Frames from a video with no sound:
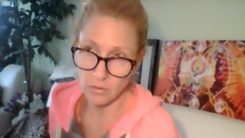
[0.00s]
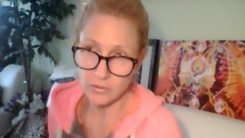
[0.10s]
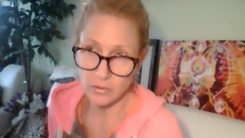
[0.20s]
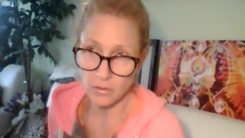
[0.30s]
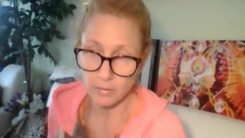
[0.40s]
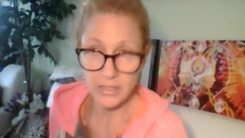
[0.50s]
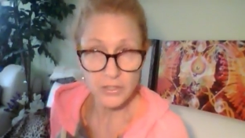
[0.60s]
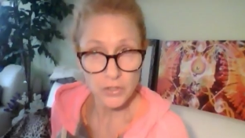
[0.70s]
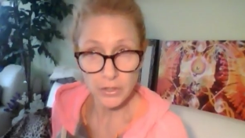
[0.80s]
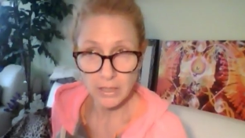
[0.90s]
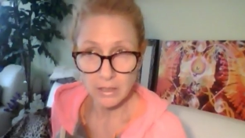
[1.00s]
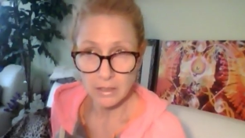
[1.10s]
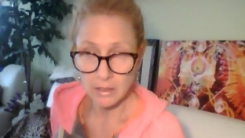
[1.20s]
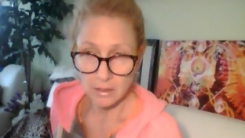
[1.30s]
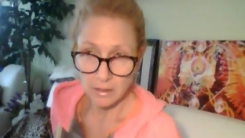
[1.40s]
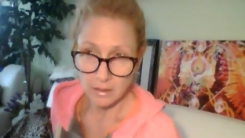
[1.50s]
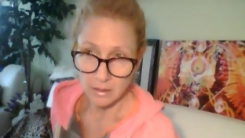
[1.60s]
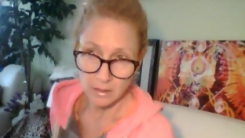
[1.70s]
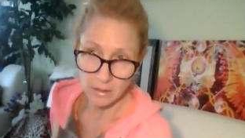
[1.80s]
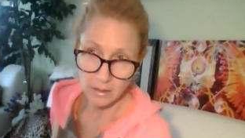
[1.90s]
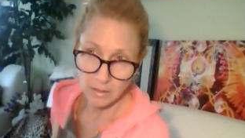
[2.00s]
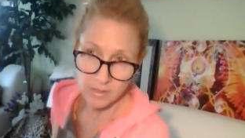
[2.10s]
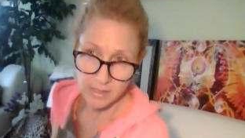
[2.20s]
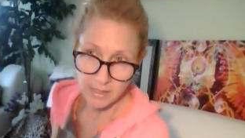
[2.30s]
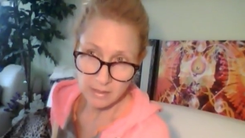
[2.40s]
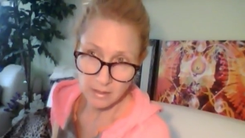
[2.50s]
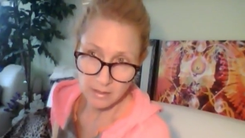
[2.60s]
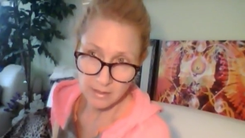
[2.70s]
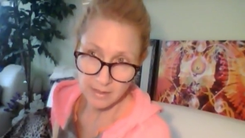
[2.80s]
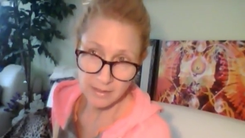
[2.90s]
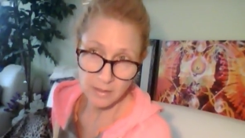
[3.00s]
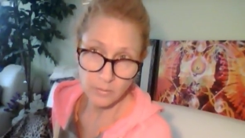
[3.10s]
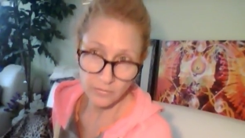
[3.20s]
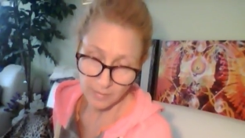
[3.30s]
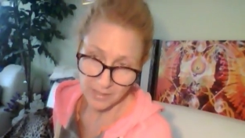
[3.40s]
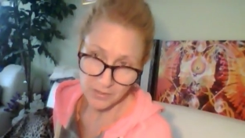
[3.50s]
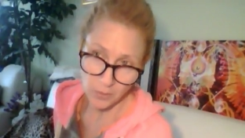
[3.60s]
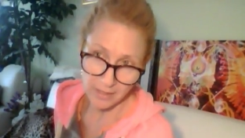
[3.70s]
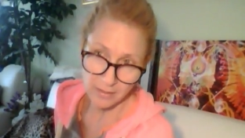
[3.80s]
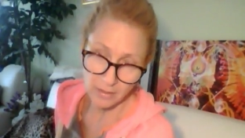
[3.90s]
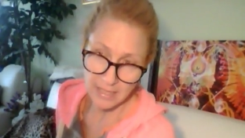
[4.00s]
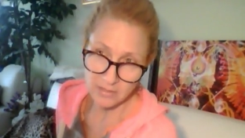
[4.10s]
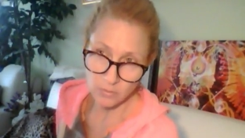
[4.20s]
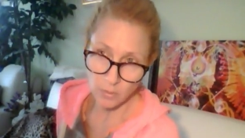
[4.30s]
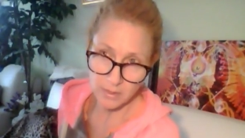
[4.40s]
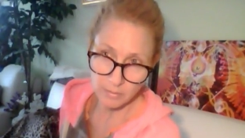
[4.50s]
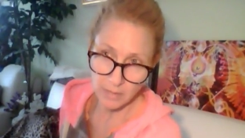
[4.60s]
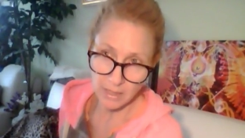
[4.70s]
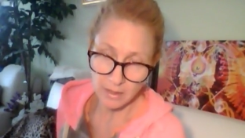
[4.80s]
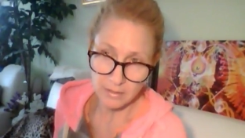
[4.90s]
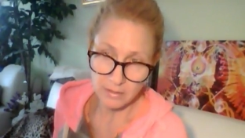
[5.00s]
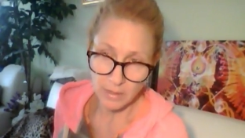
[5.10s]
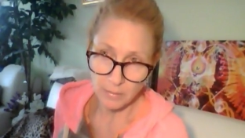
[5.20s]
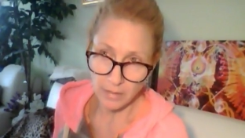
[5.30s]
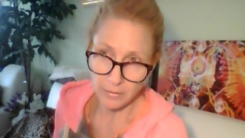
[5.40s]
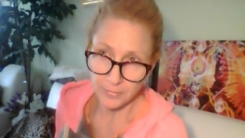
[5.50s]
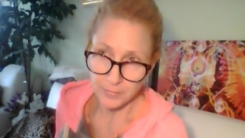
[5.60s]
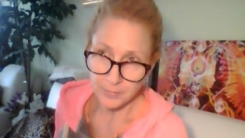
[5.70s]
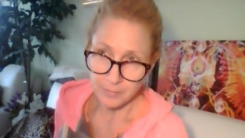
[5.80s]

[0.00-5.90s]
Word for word: wrote on my journey, um, six, six of them for my twin, the last one was my, uh, to my mother,